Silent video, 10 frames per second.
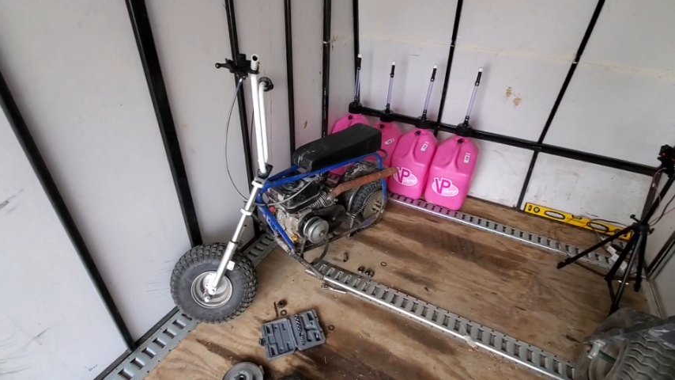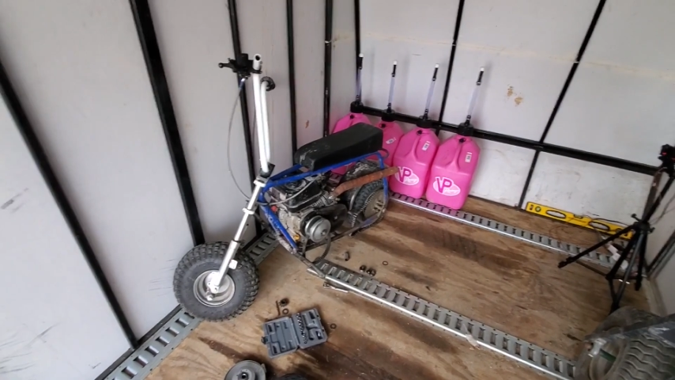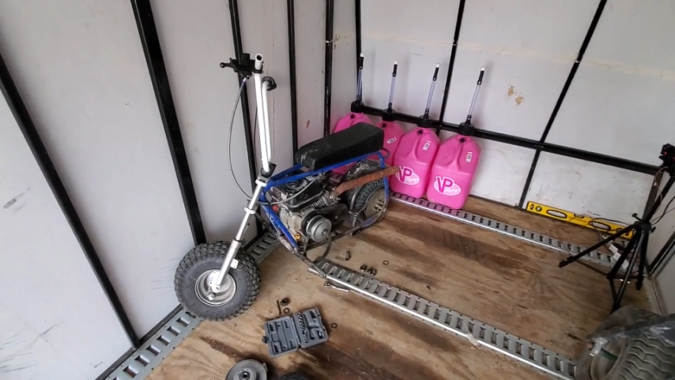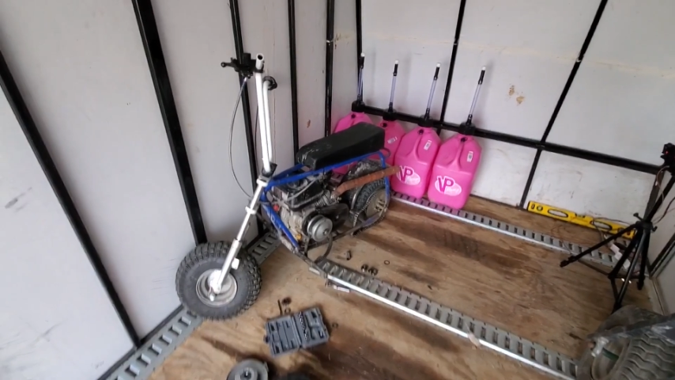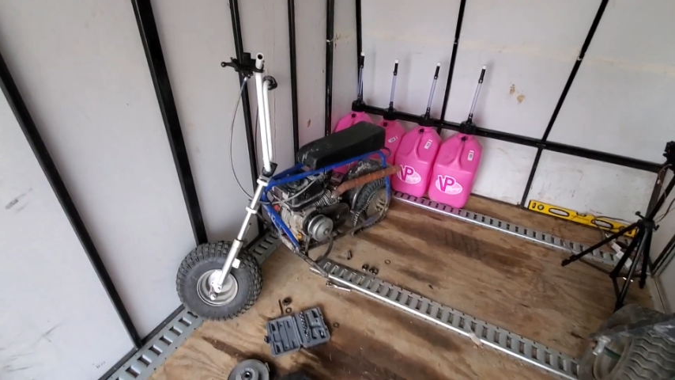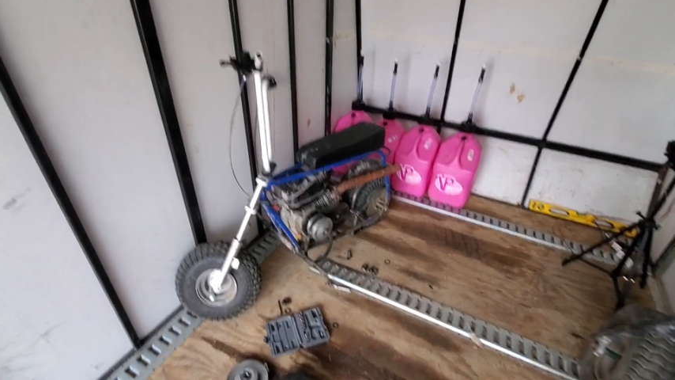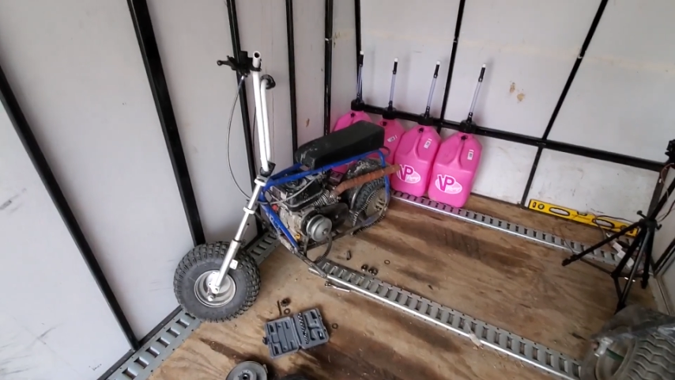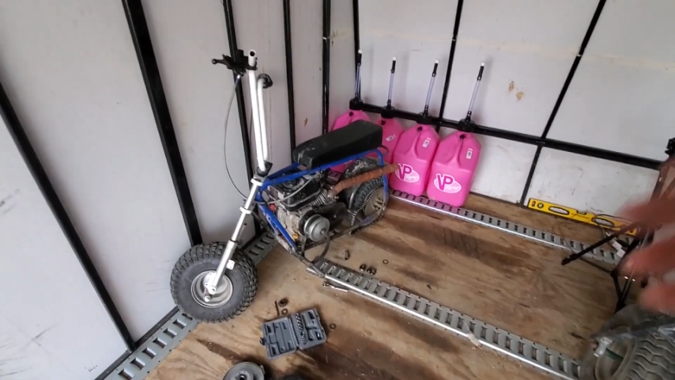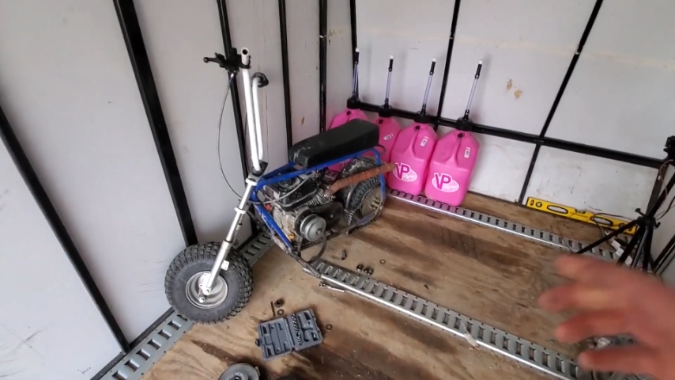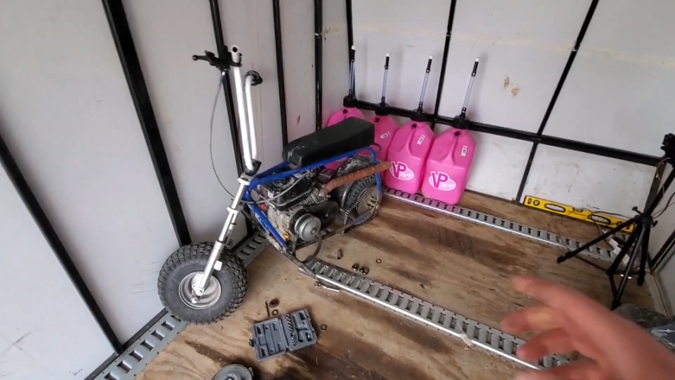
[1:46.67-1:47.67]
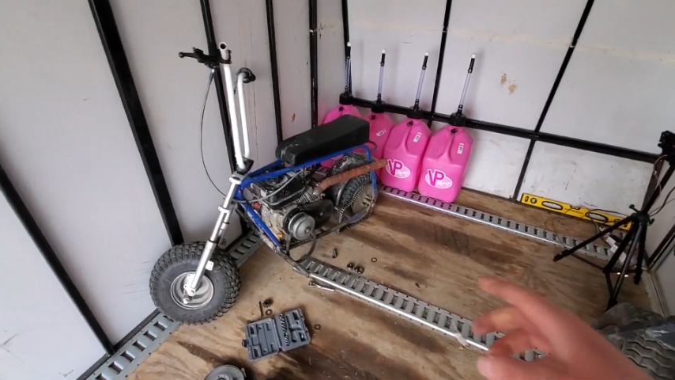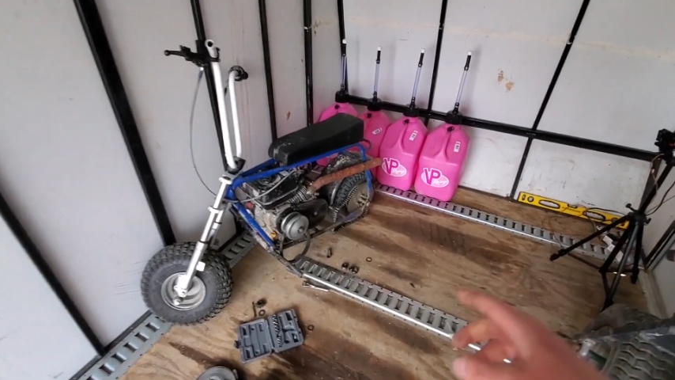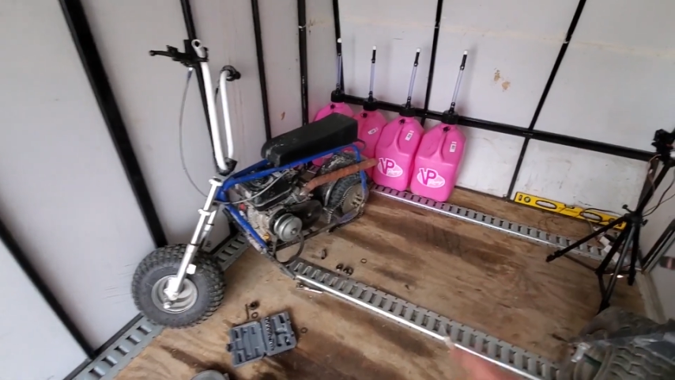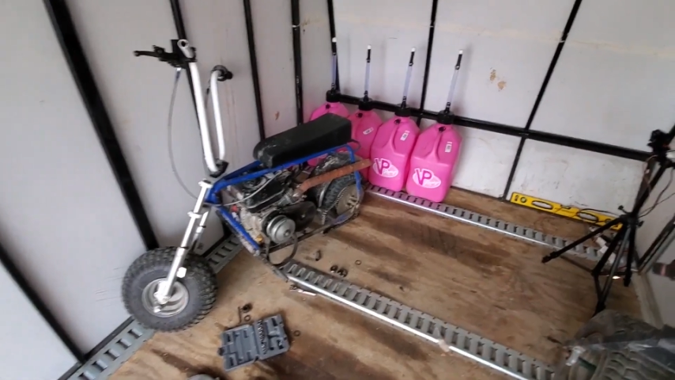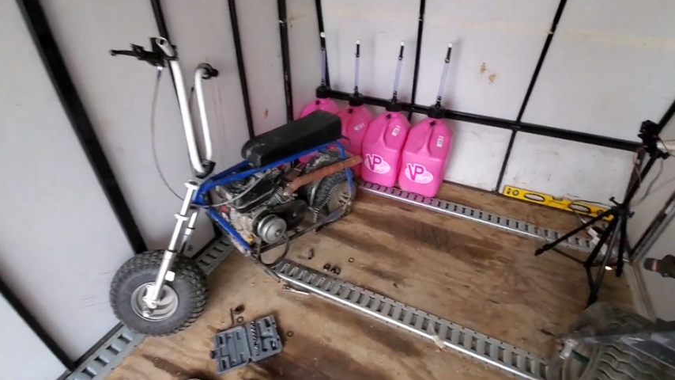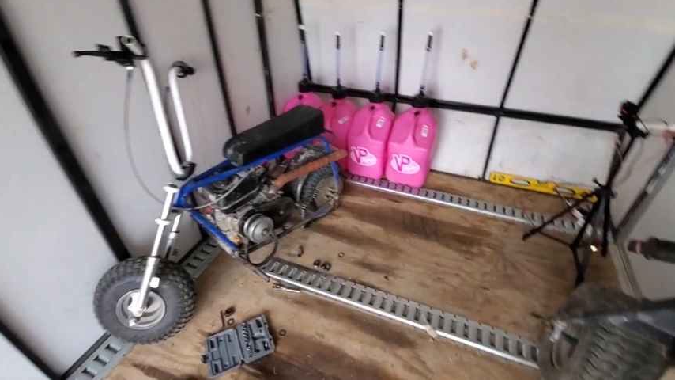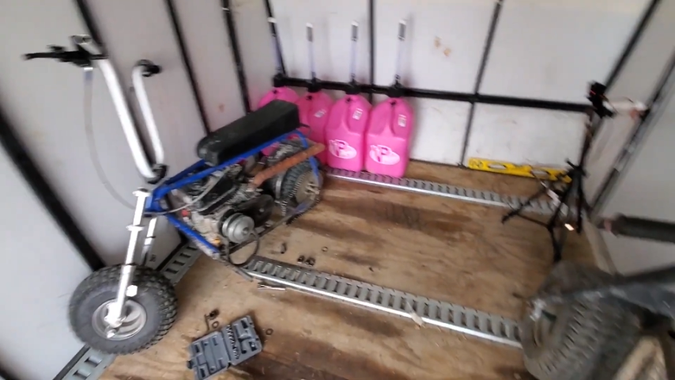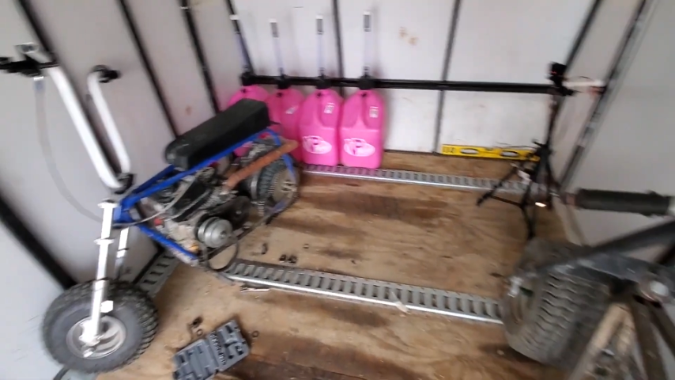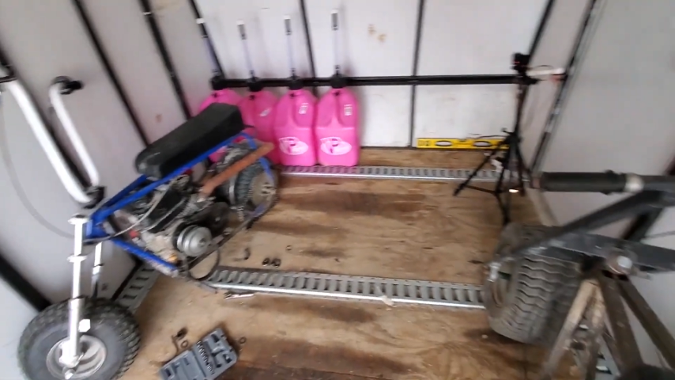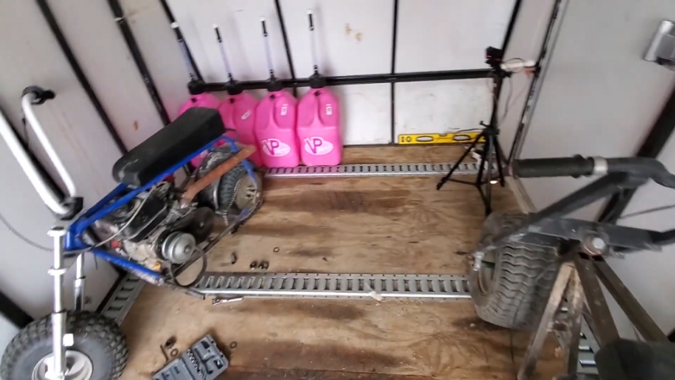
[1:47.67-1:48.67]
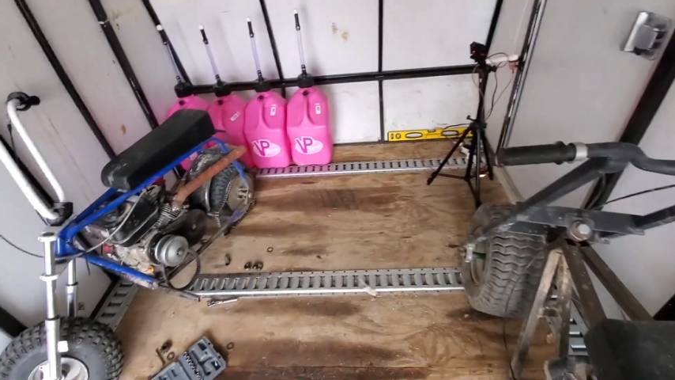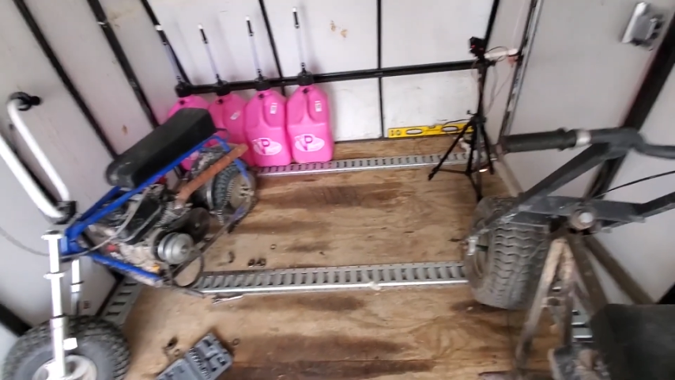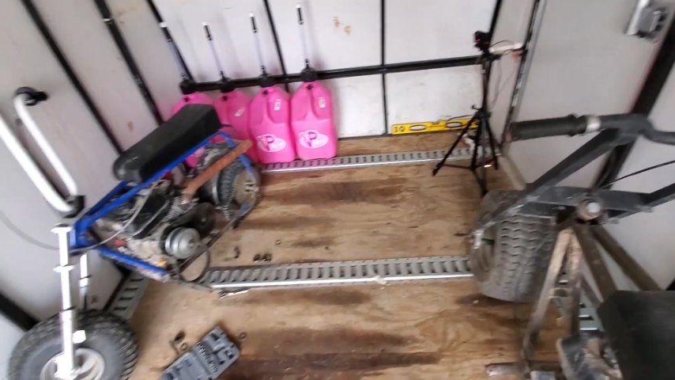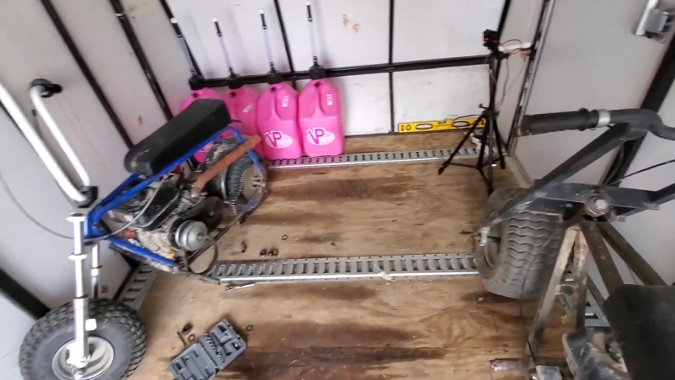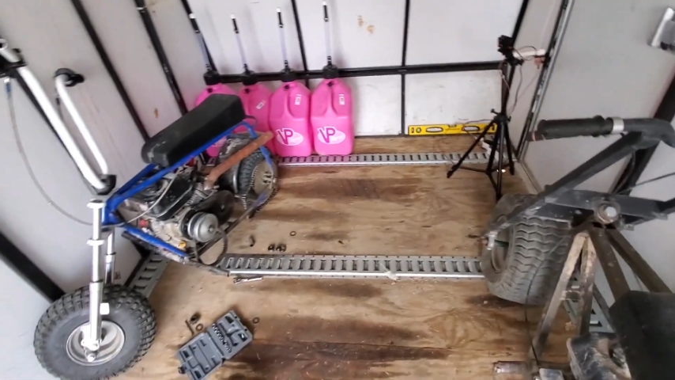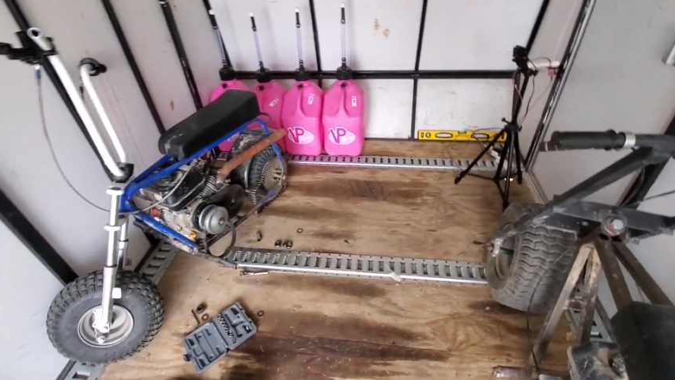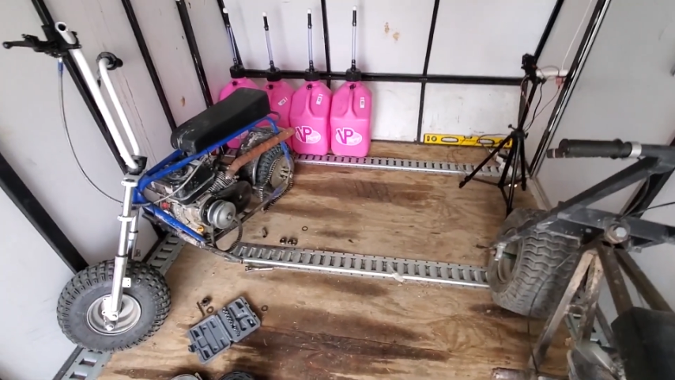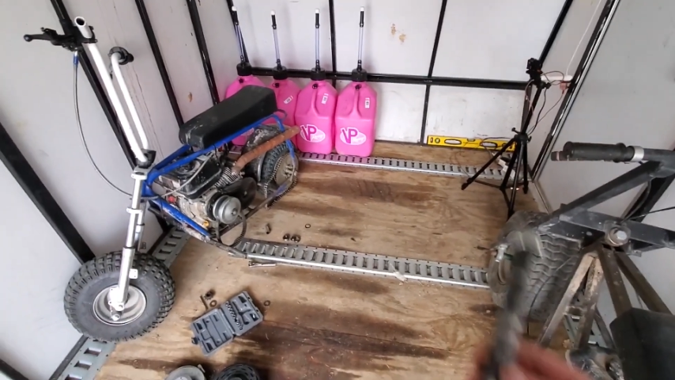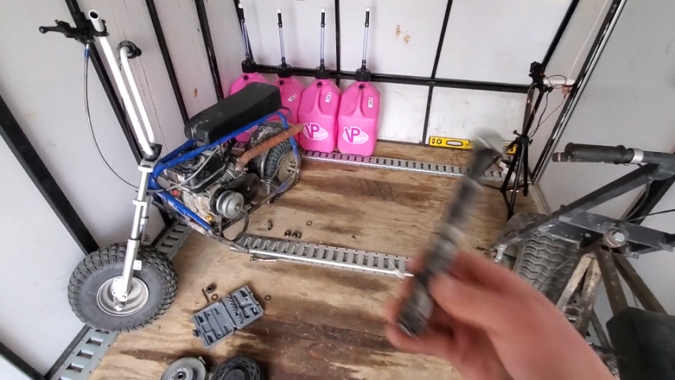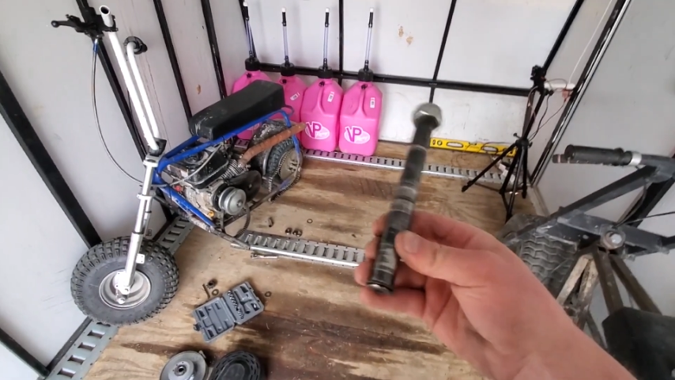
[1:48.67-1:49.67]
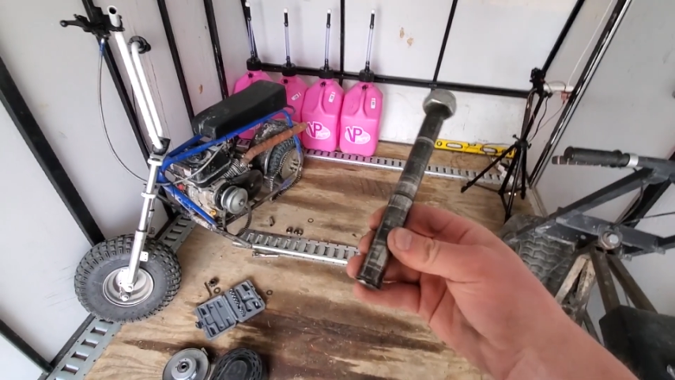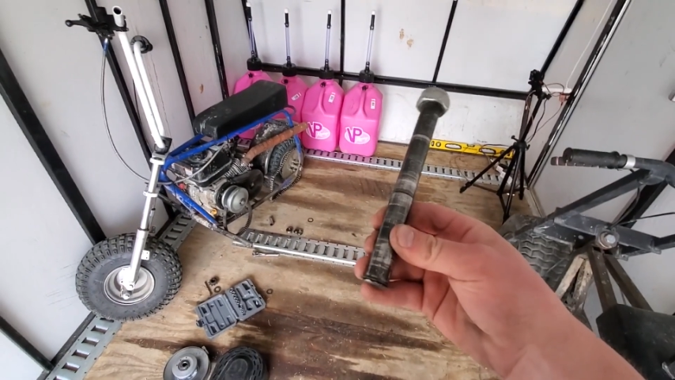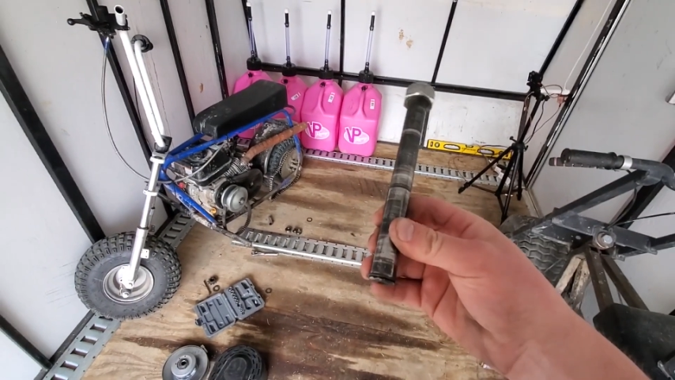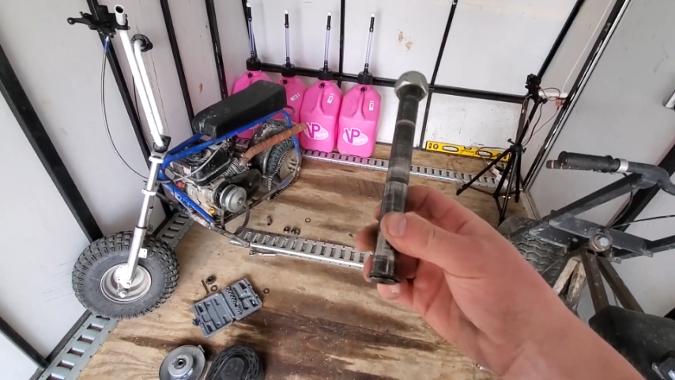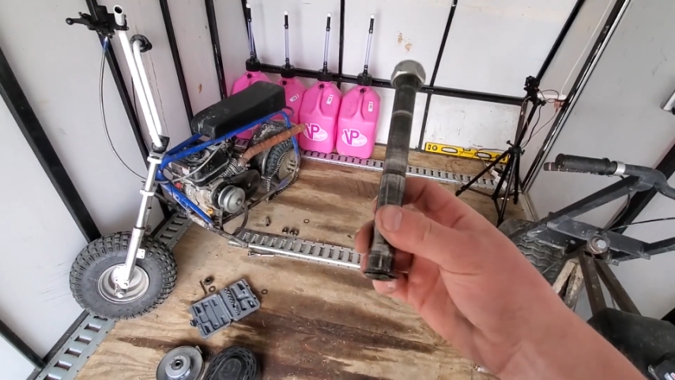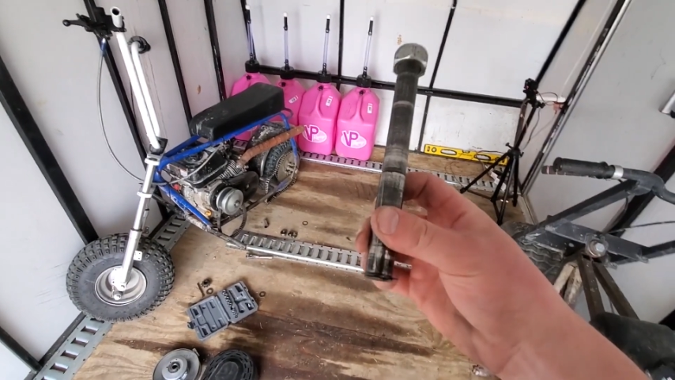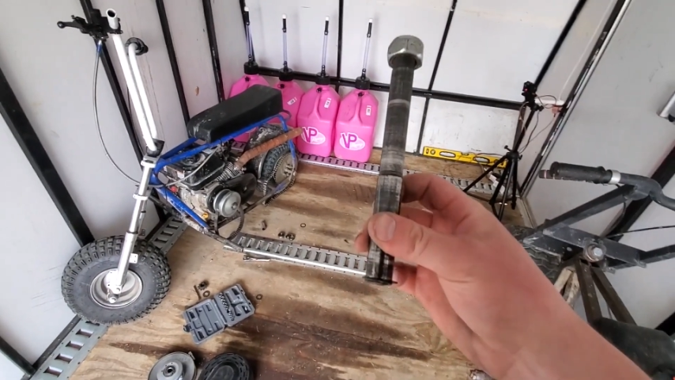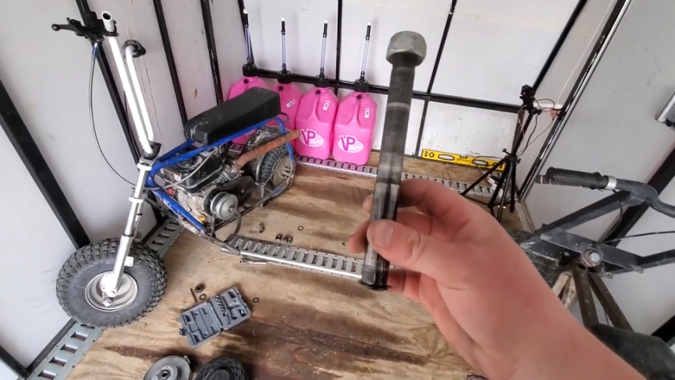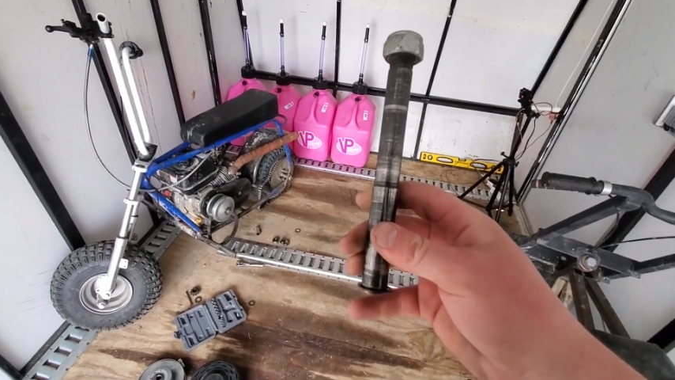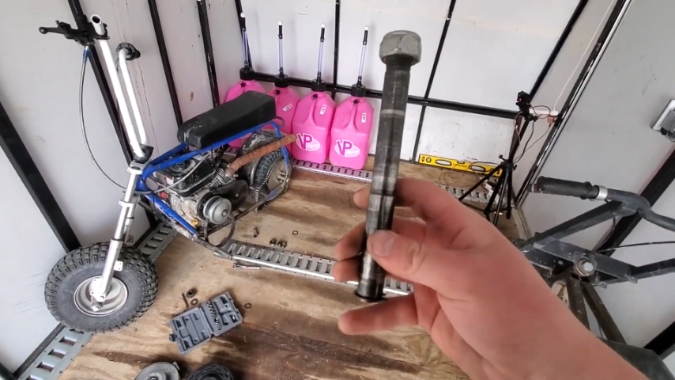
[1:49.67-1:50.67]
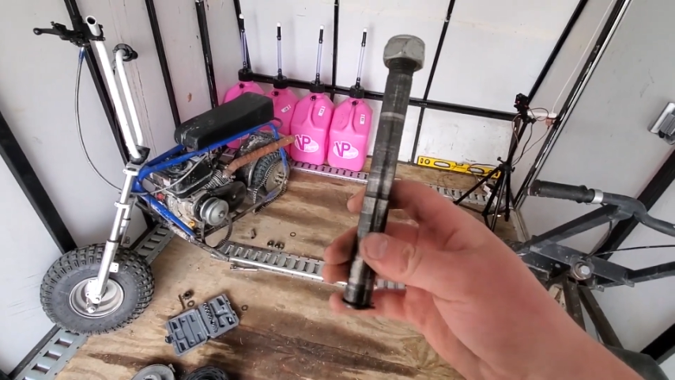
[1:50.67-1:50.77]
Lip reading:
(no speaker visible)